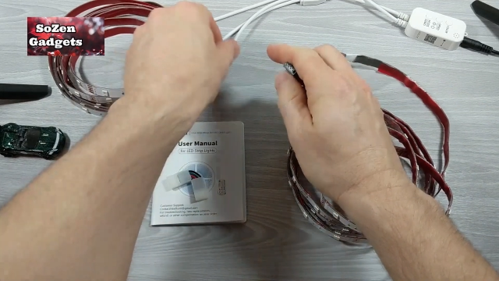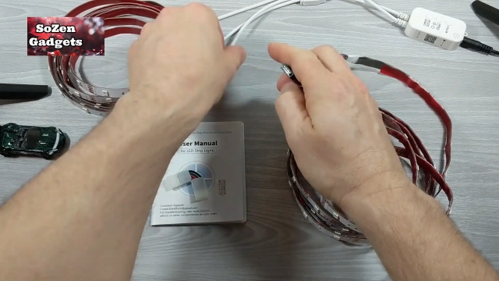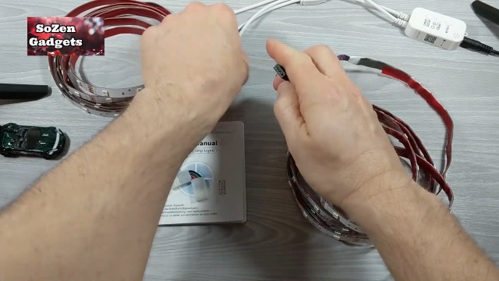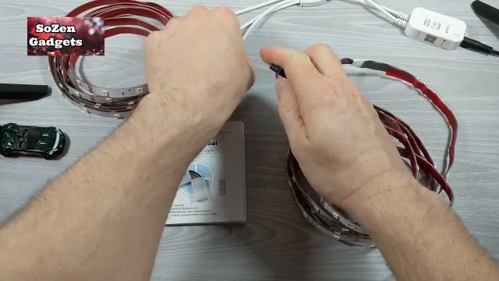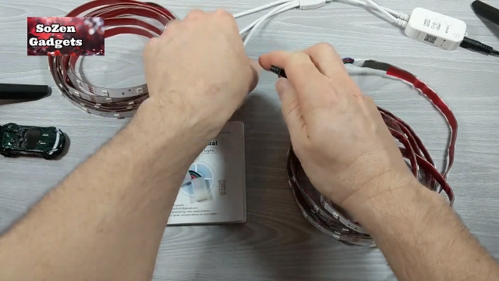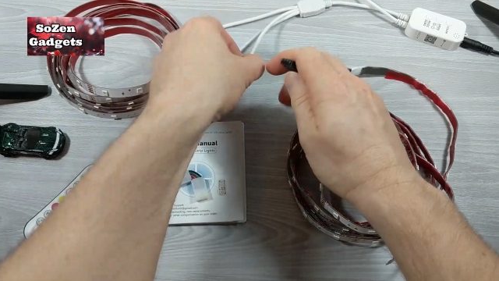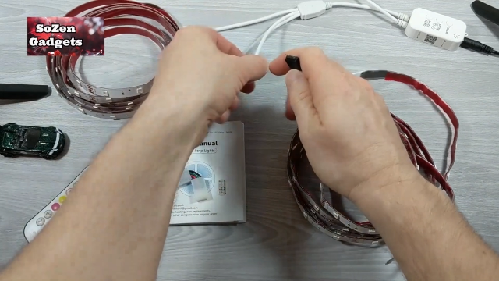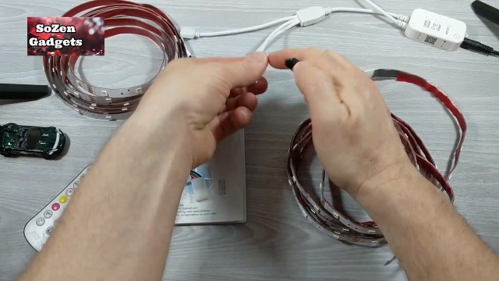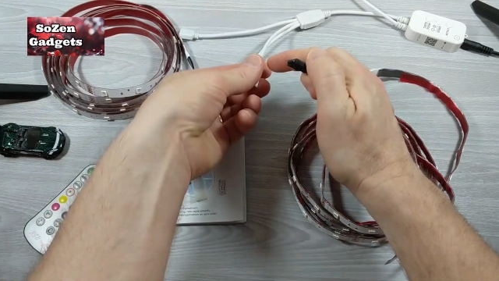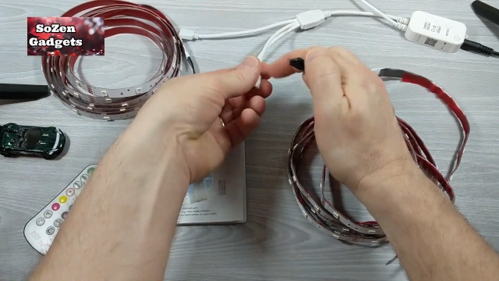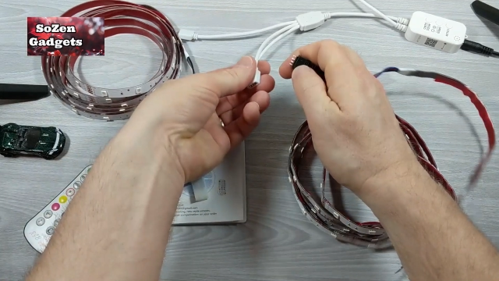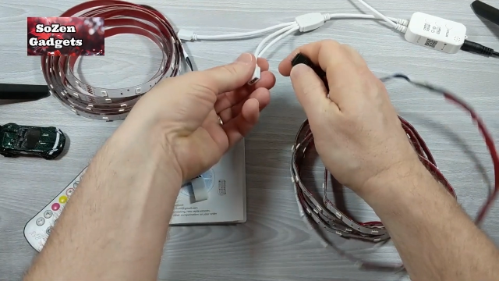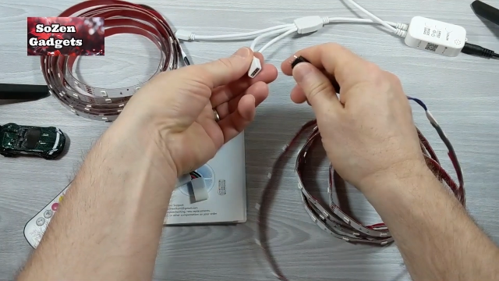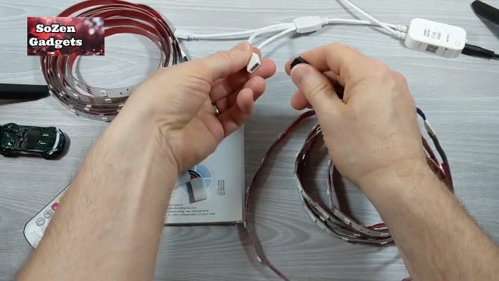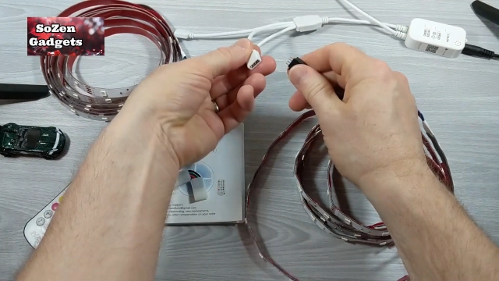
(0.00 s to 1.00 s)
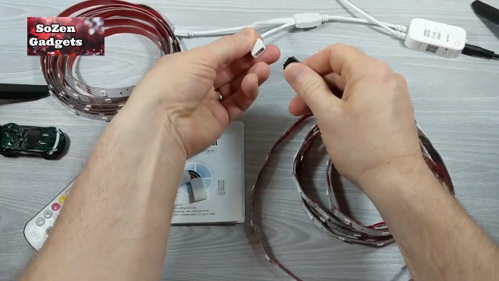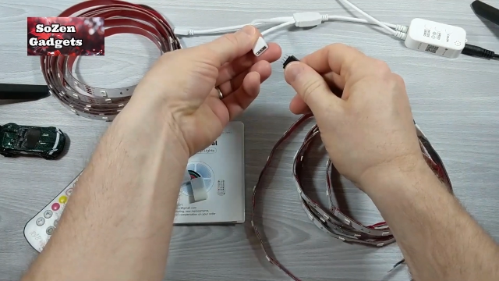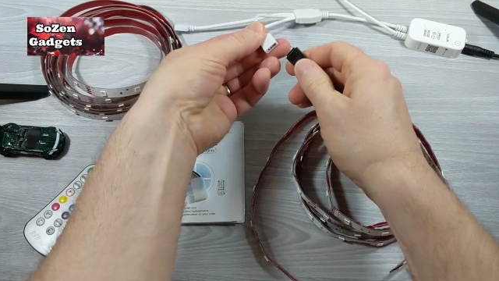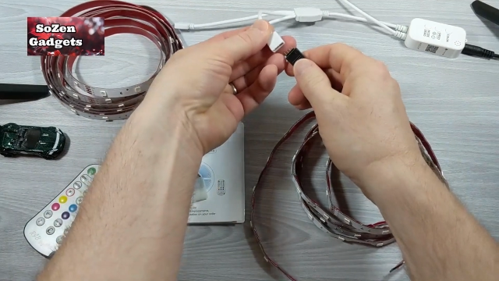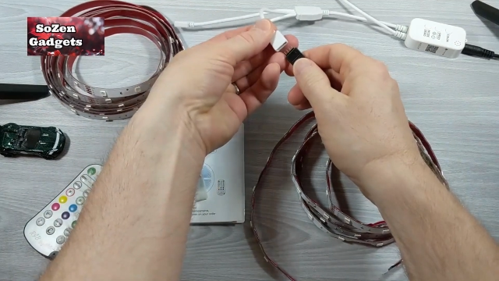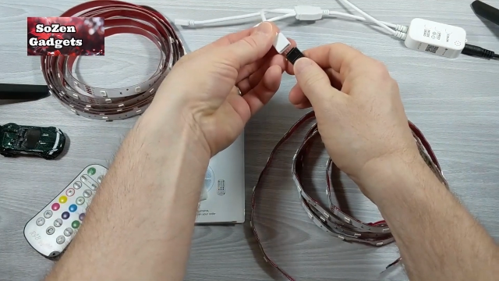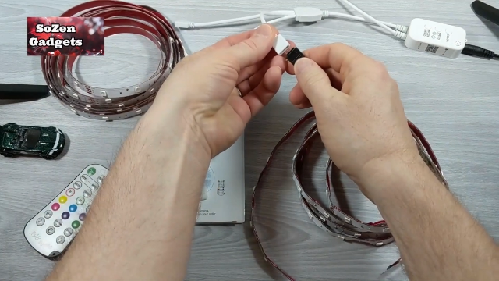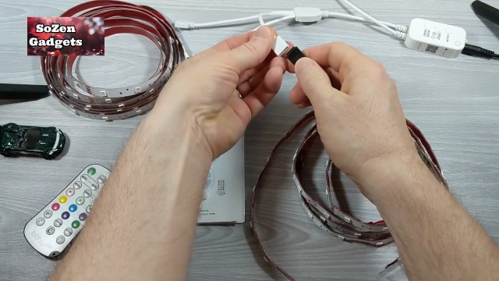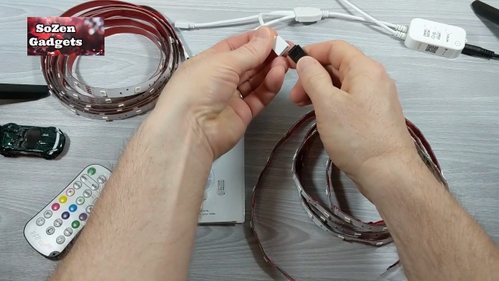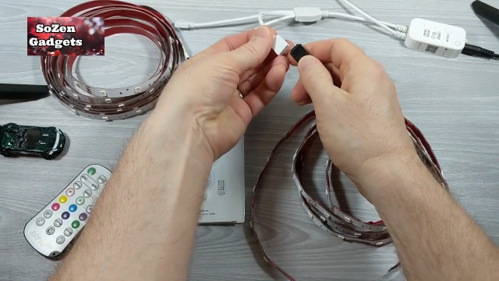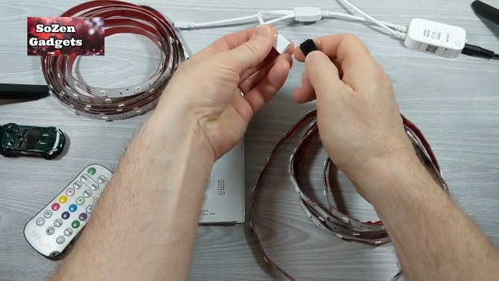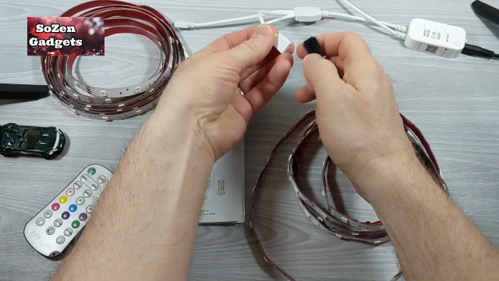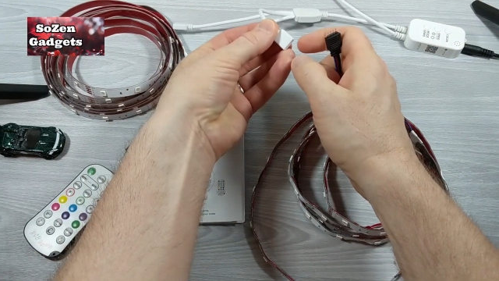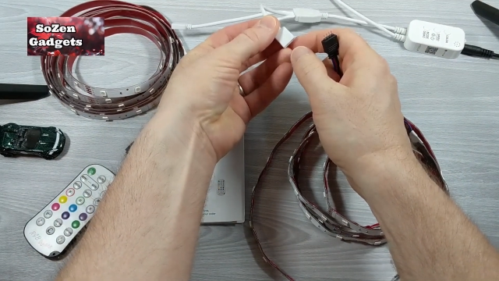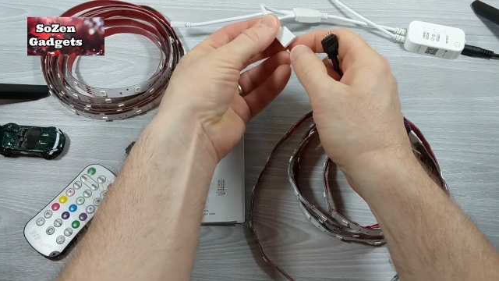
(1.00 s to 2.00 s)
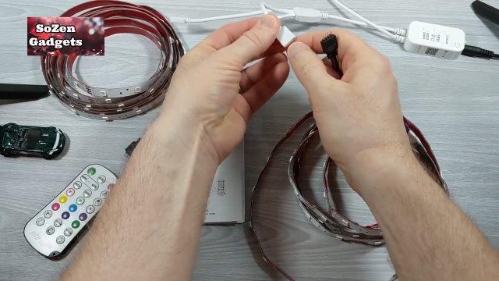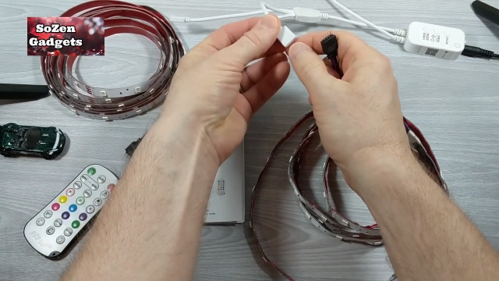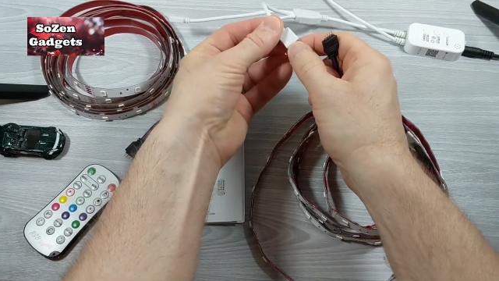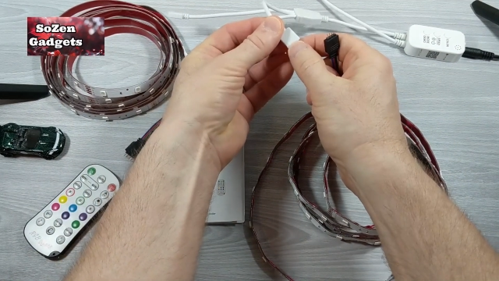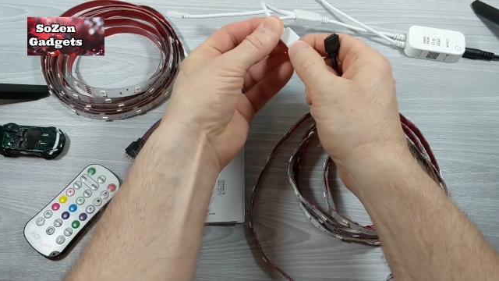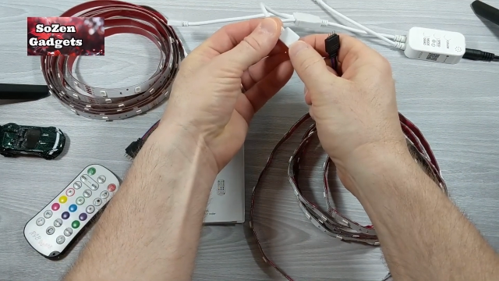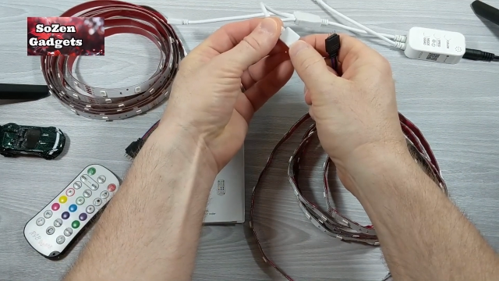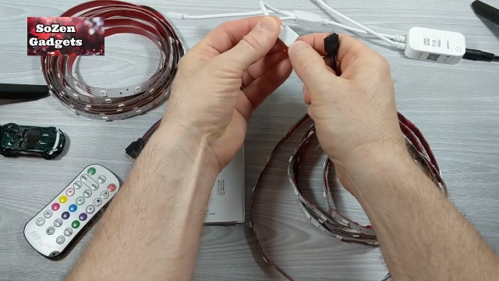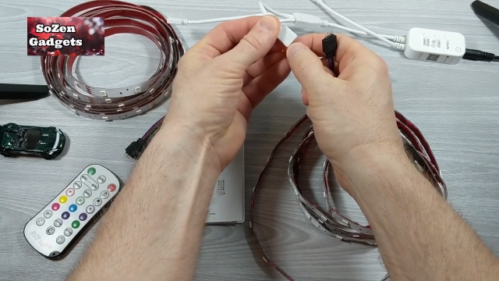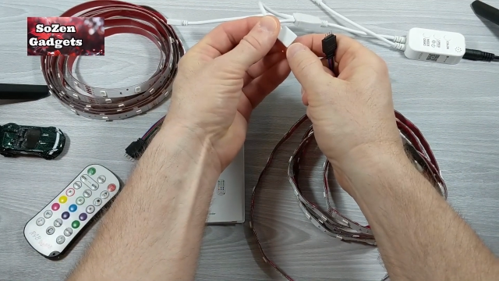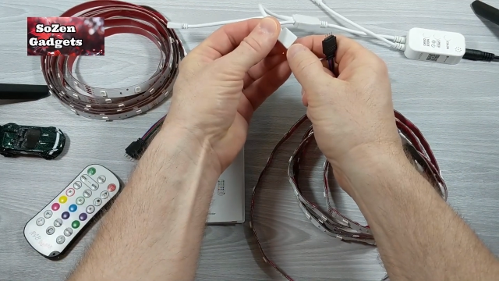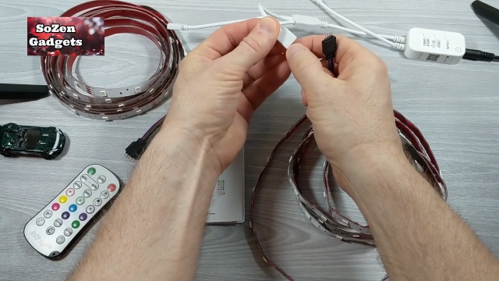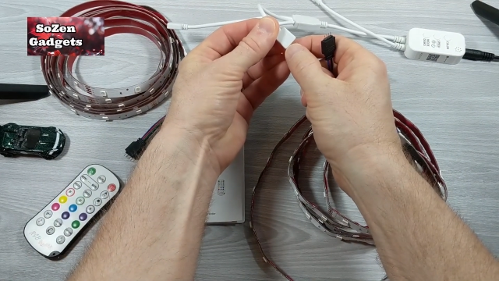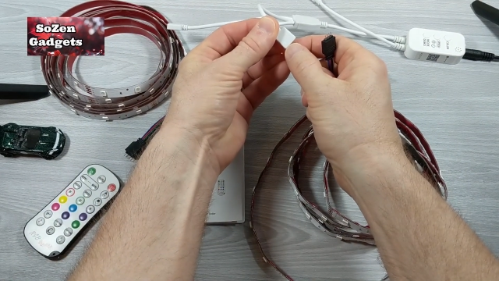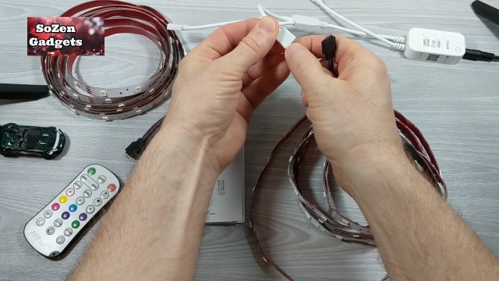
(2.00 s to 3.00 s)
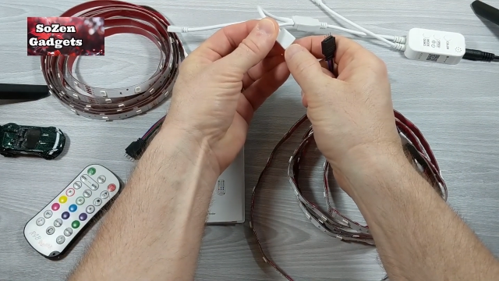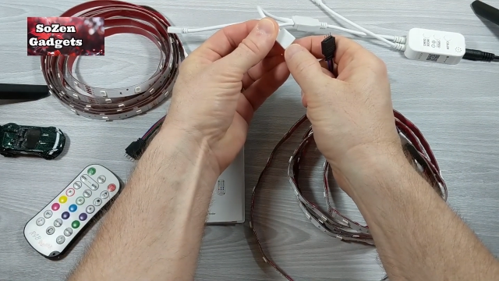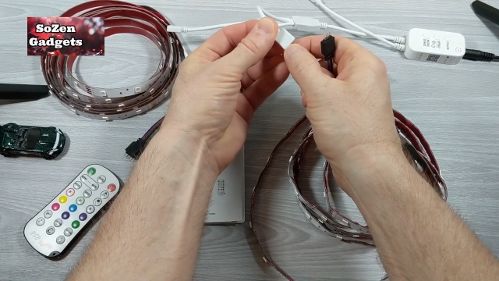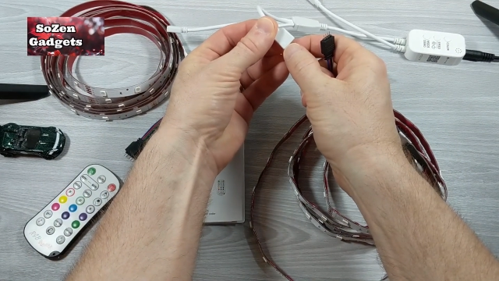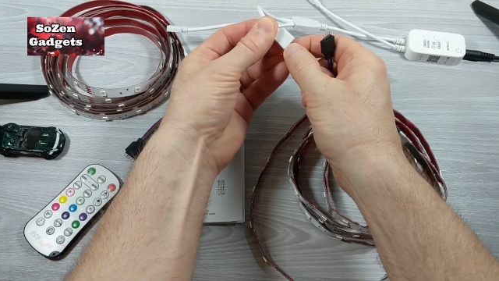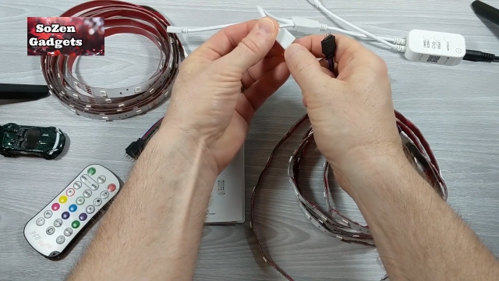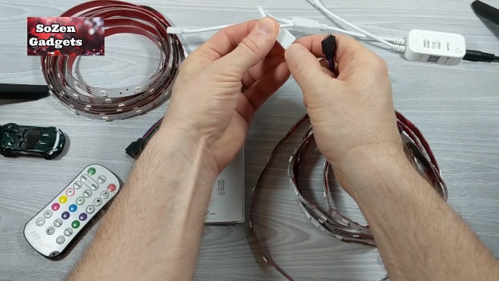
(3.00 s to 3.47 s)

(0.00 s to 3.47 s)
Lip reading: (no speaker visible)